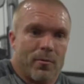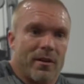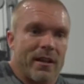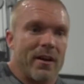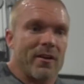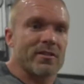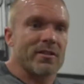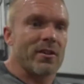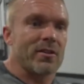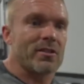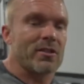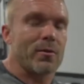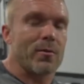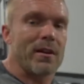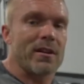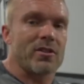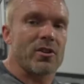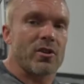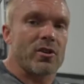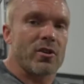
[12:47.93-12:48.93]
Well, they also
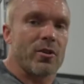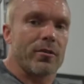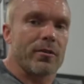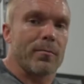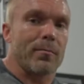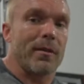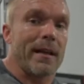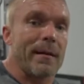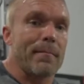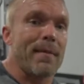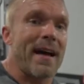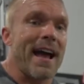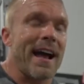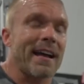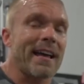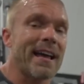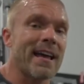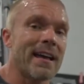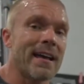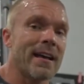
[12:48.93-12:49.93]
squeeze your shoulder blade back.